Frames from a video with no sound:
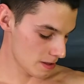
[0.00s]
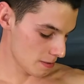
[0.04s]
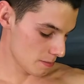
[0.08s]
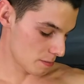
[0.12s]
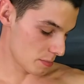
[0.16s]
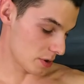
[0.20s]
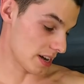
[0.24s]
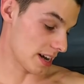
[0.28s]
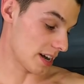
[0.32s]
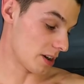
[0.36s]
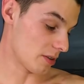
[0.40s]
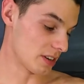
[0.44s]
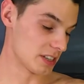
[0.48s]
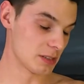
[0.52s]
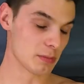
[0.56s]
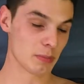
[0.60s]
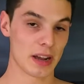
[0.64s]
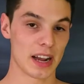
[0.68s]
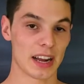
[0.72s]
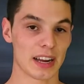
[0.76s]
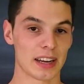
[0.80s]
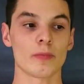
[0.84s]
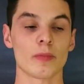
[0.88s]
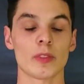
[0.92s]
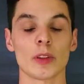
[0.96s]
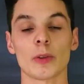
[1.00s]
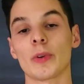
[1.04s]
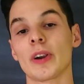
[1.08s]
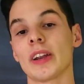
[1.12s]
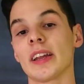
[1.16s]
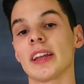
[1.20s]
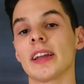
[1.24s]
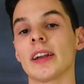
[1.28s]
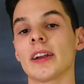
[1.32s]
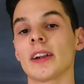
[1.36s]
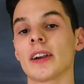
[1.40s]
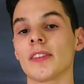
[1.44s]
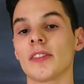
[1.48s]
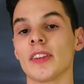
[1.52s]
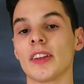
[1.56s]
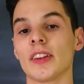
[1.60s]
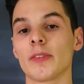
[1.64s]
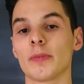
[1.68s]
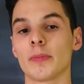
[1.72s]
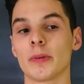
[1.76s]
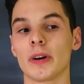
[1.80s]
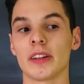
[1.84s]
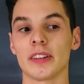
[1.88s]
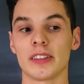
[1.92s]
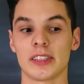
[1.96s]
But now it's back right here on this
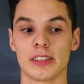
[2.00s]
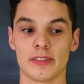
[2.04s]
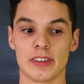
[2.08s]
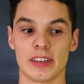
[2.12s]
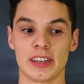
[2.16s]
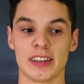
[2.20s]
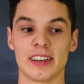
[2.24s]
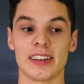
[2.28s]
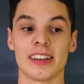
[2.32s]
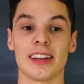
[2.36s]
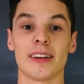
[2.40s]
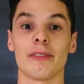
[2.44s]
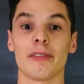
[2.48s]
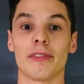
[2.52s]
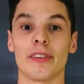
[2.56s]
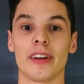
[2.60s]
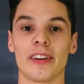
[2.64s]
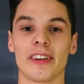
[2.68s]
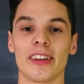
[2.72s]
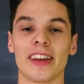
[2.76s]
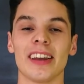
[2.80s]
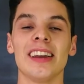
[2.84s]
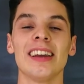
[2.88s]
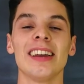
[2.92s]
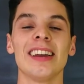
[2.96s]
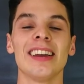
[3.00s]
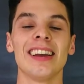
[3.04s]
spot. Let's see if I can yep, found it.